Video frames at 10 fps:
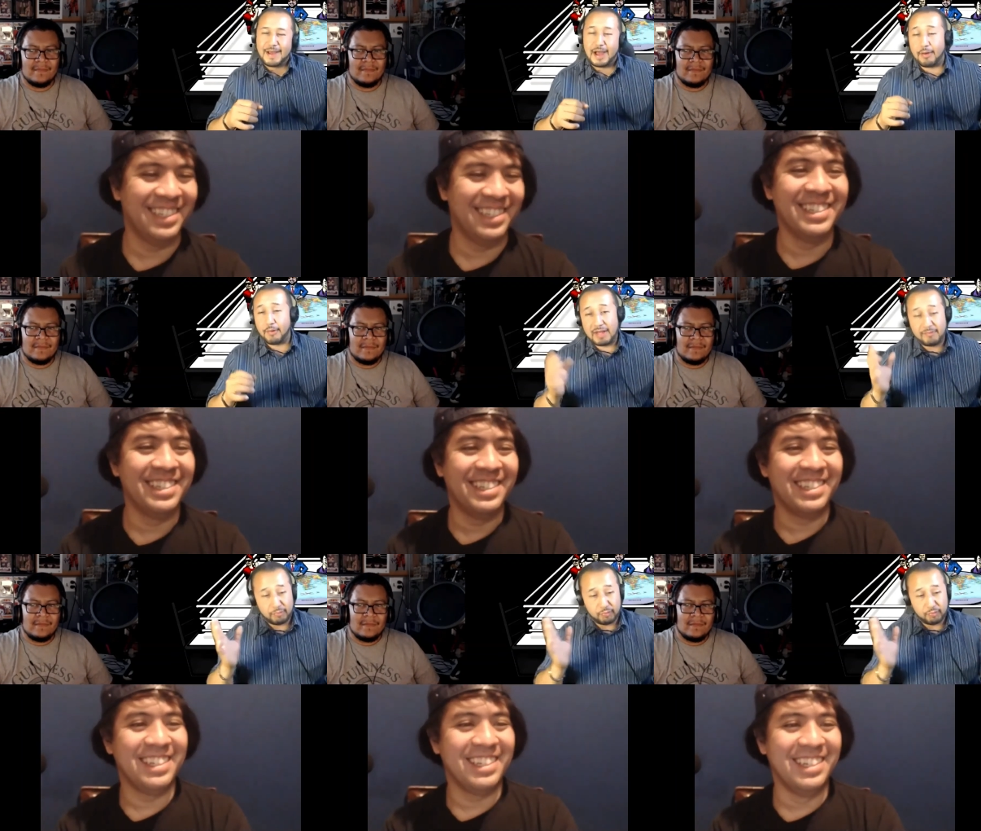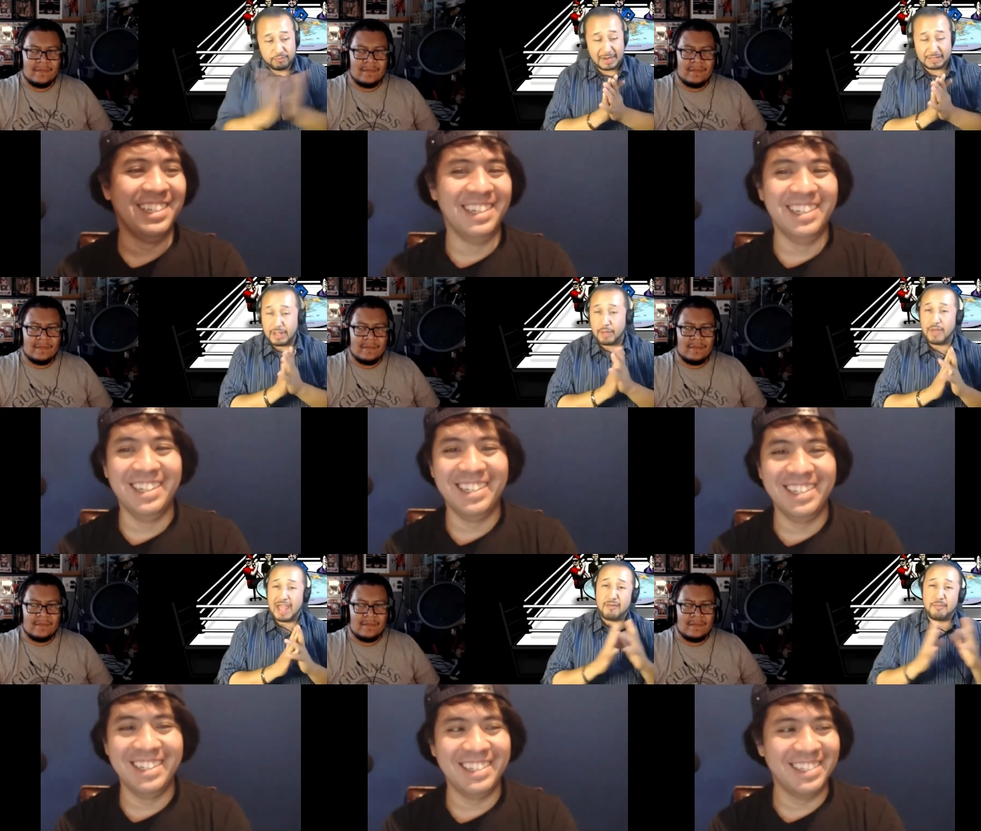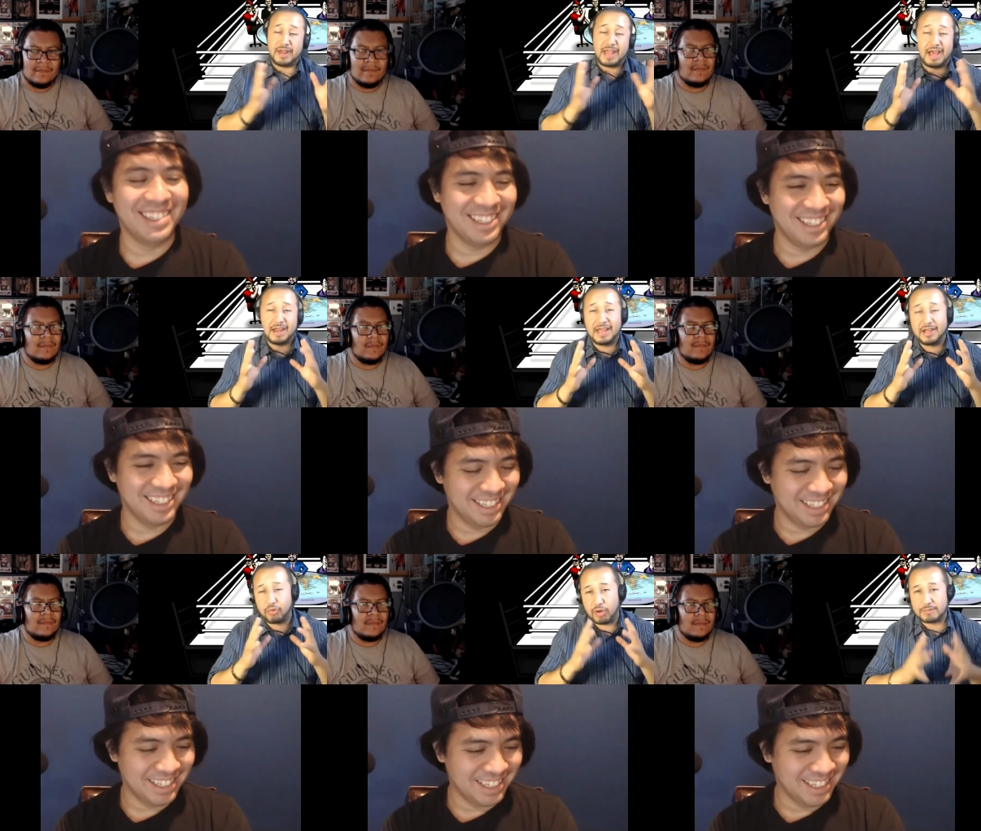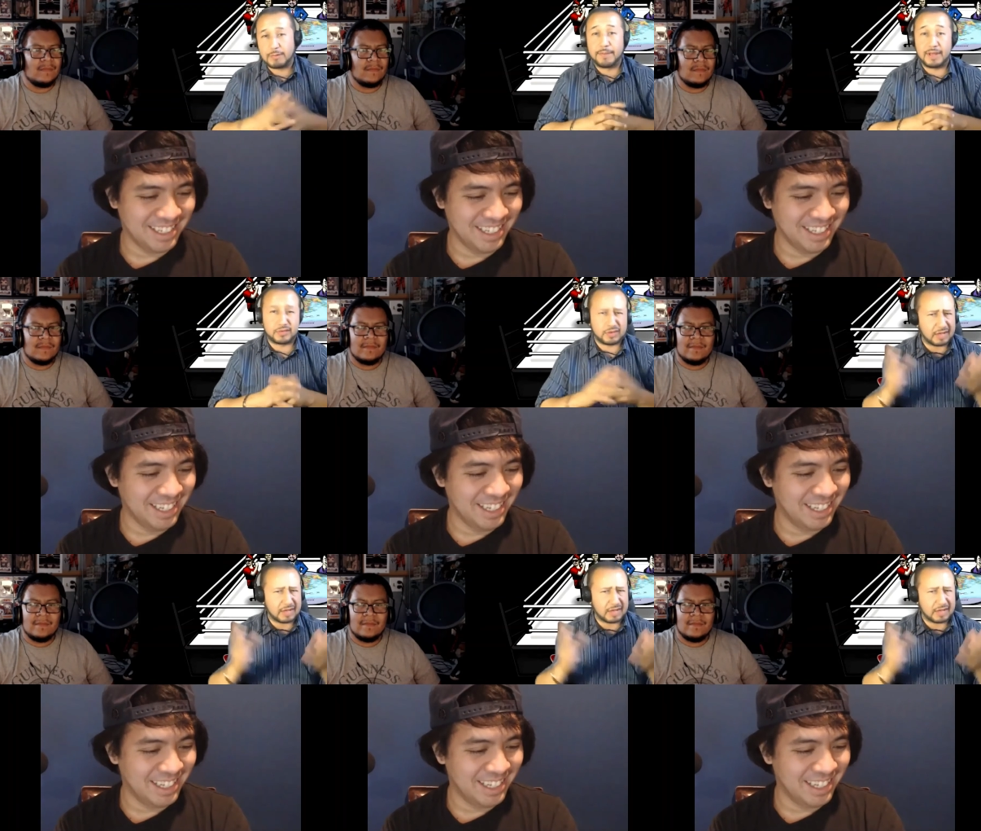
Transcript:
Speaker 1: oh, and by the way, everybody had incredible picks.